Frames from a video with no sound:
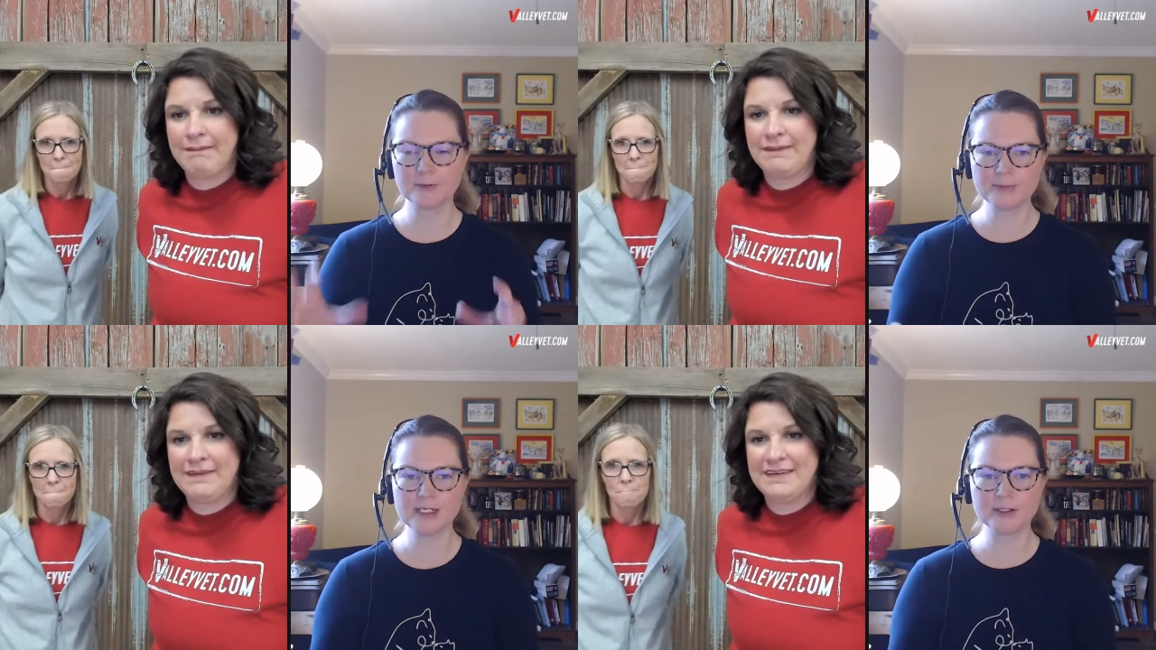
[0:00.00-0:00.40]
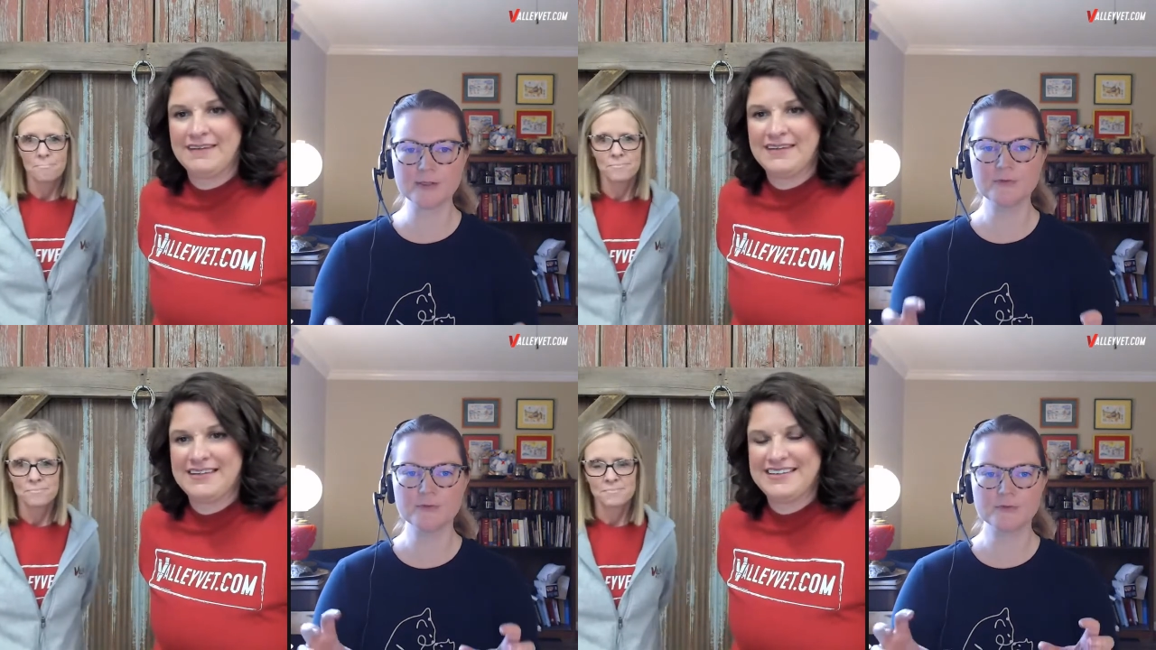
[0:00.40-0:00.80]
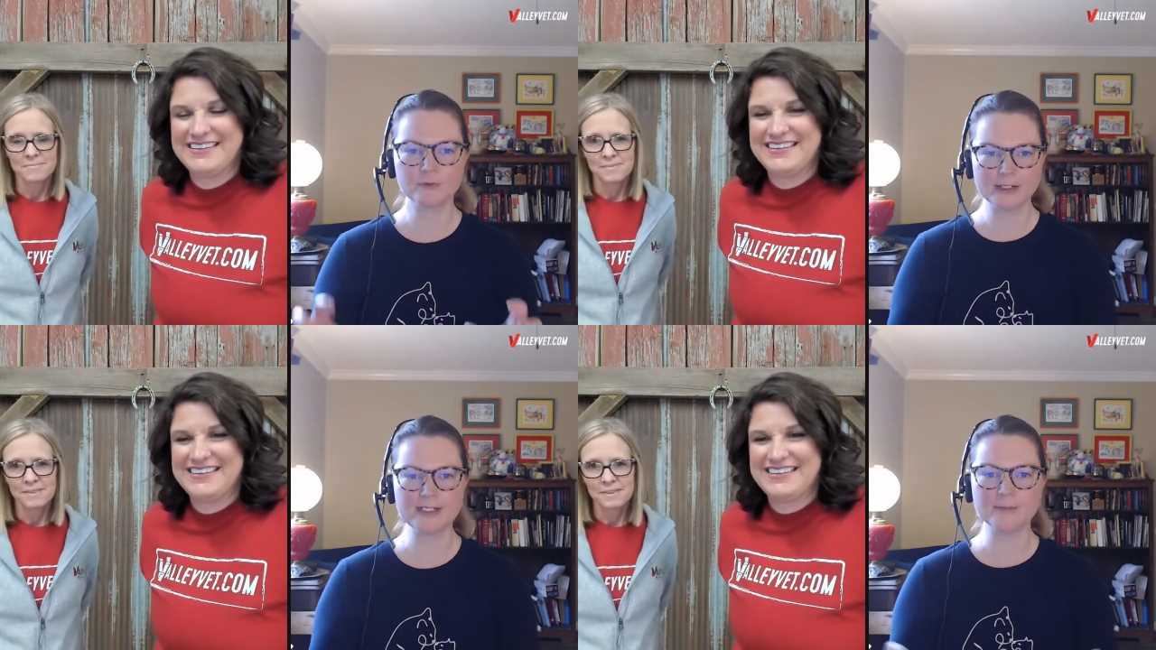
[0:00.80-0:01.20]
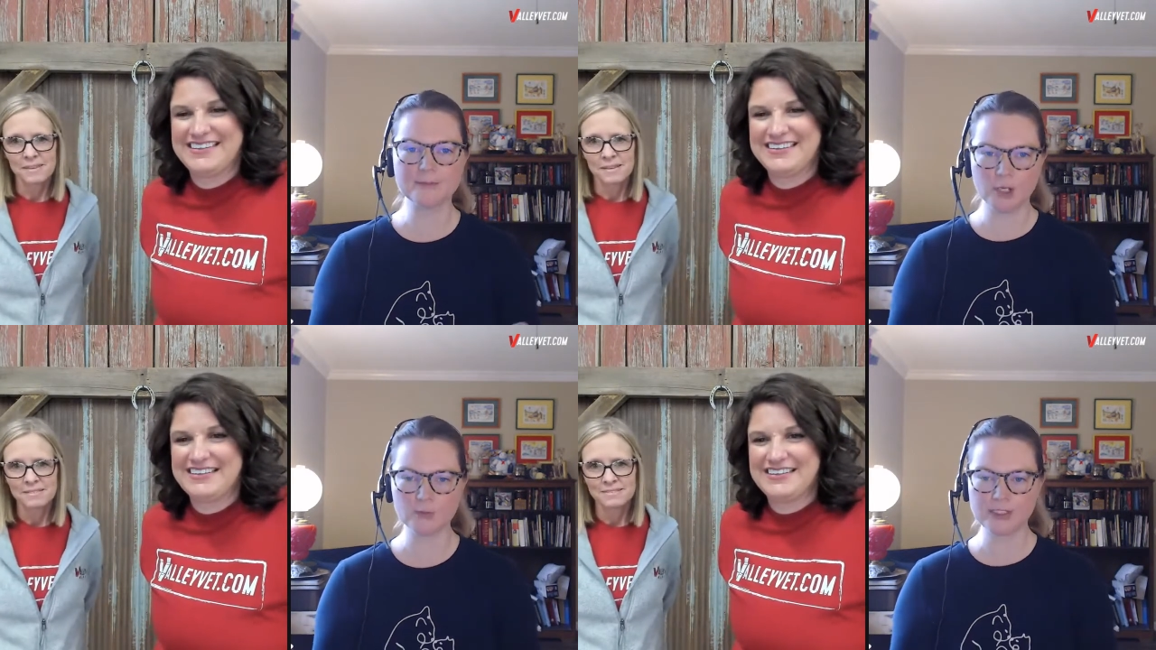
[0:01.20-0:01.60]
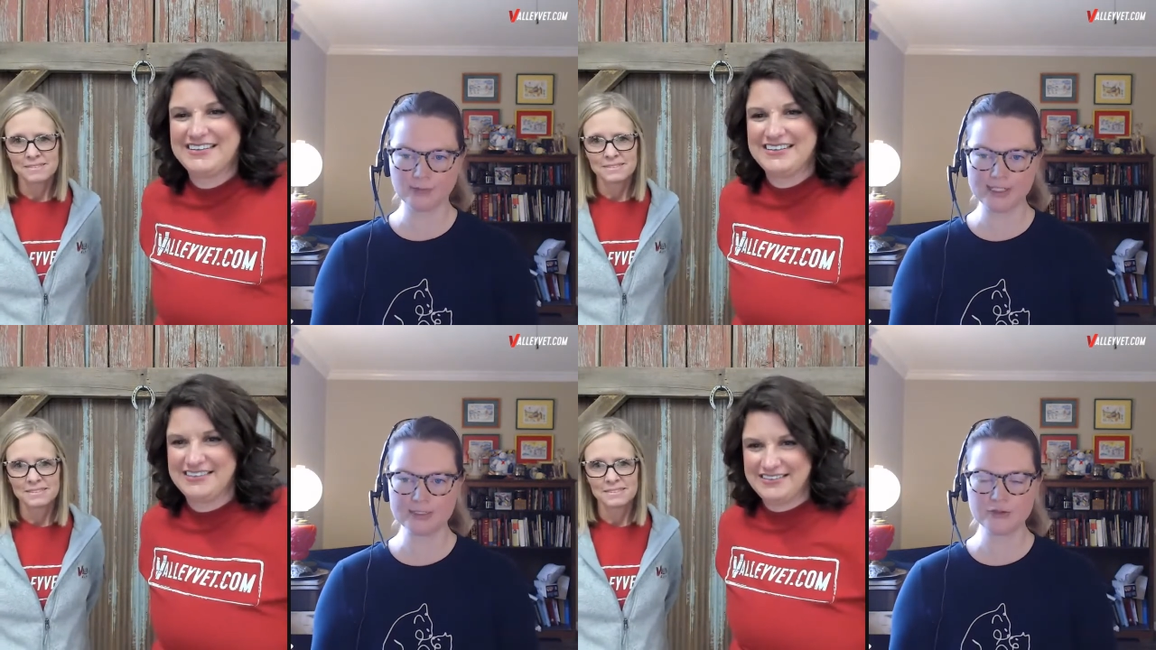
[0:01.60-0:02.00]
Speaker 1: Premier Freedom Pony
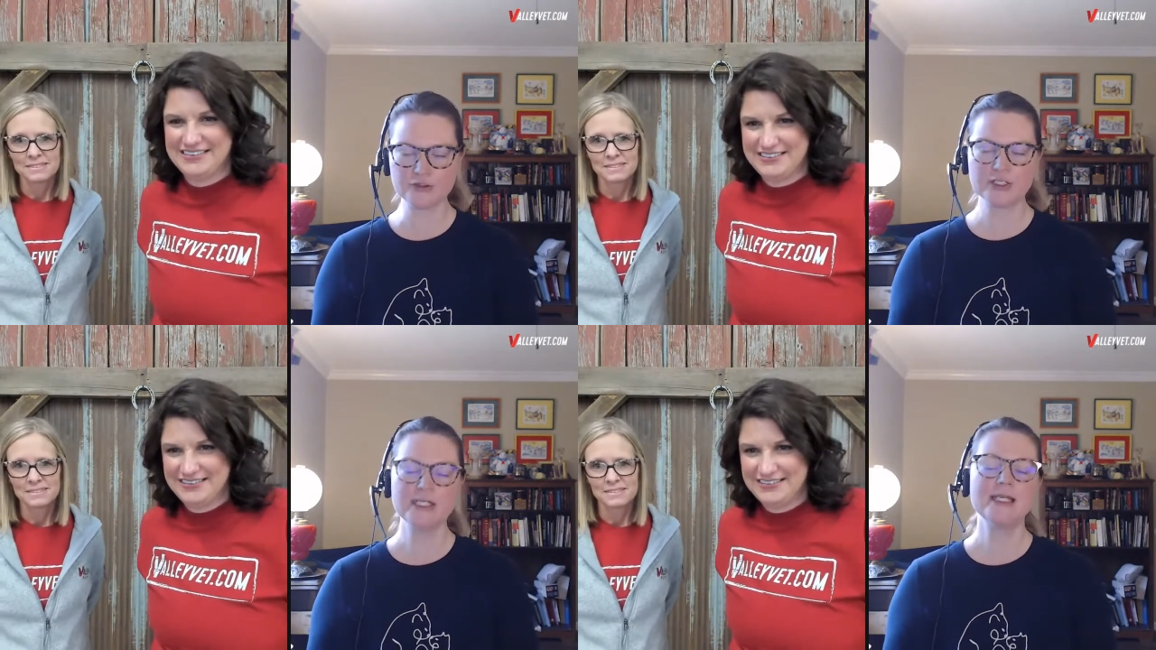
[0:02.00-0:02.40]
range,